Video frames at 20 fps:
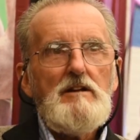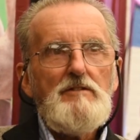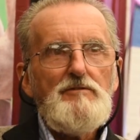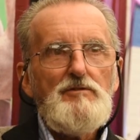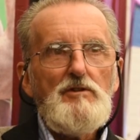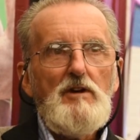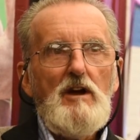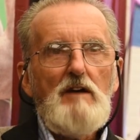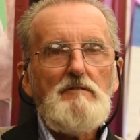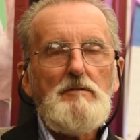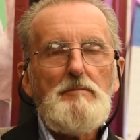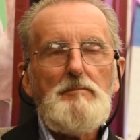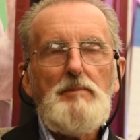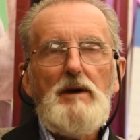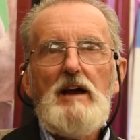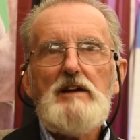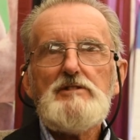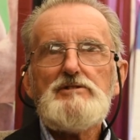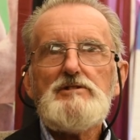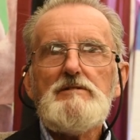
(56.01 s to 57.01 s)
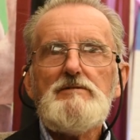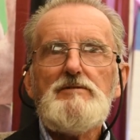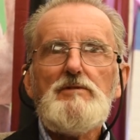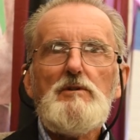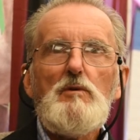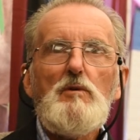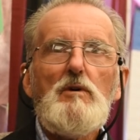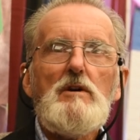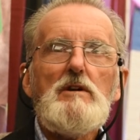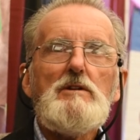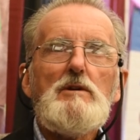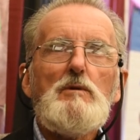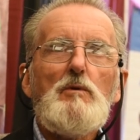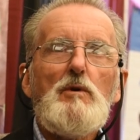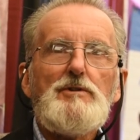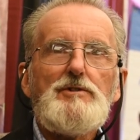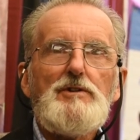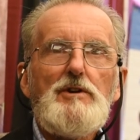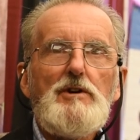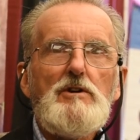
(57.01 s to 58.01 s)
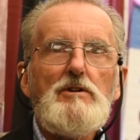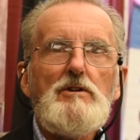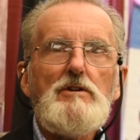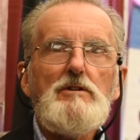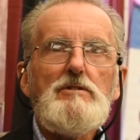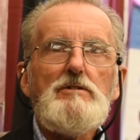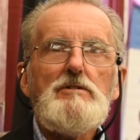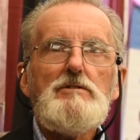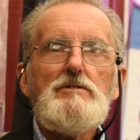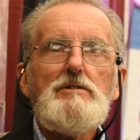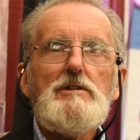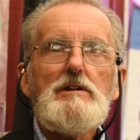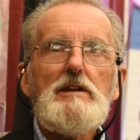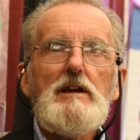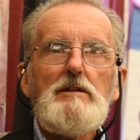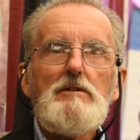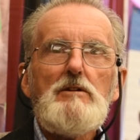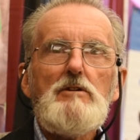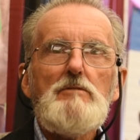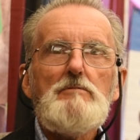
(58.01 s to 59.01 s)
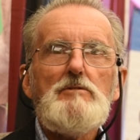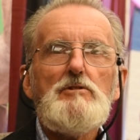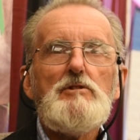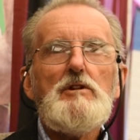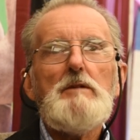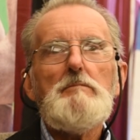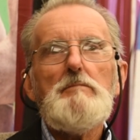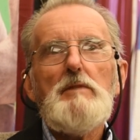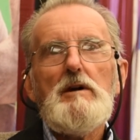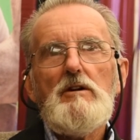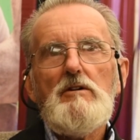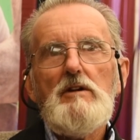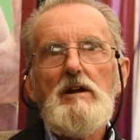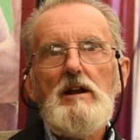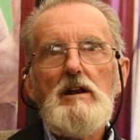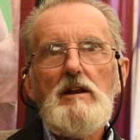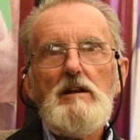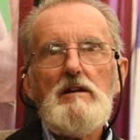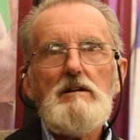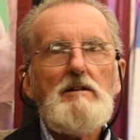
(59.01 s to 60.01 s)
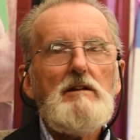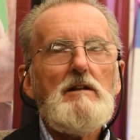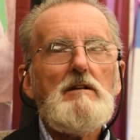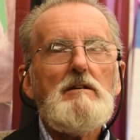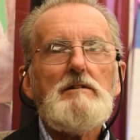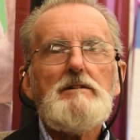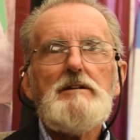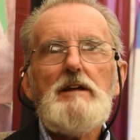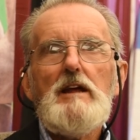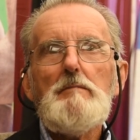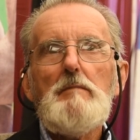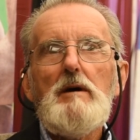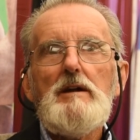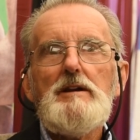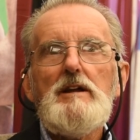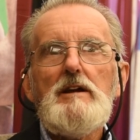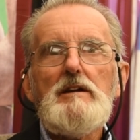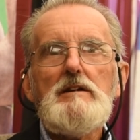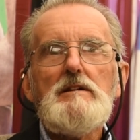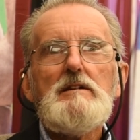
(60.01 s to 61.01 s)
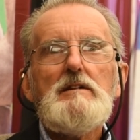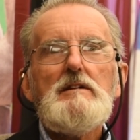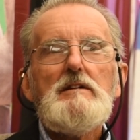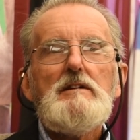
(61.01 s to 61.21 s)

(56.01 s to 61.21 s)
If you have a passion for what you want to learn, you get you get better at it day by day.